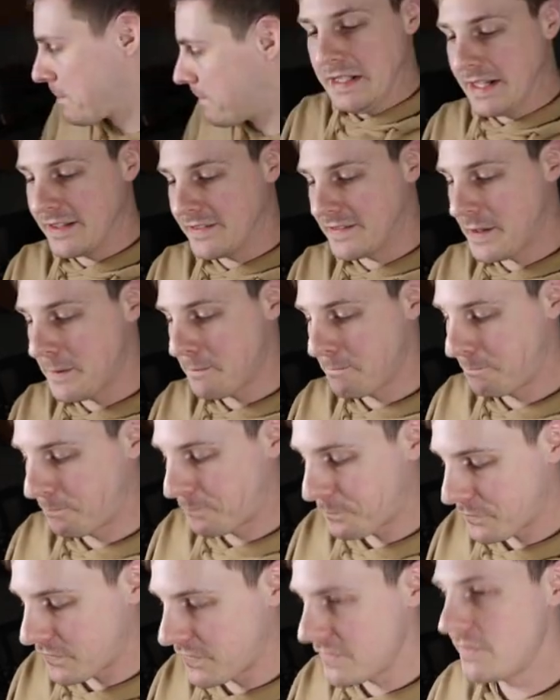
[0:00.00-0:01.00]
Next up,
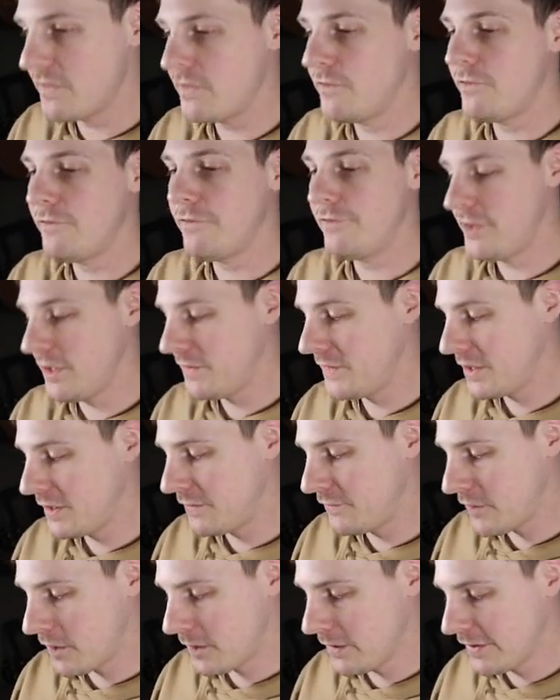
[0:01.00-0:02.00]
Vivid
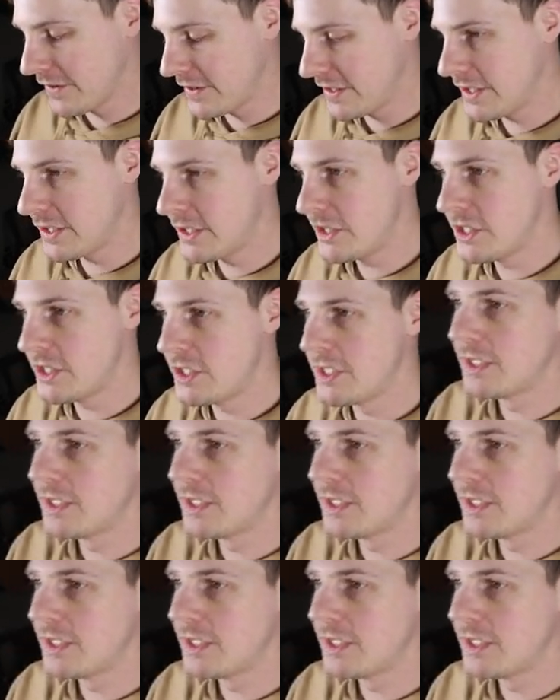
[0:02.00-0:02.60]
Voltage.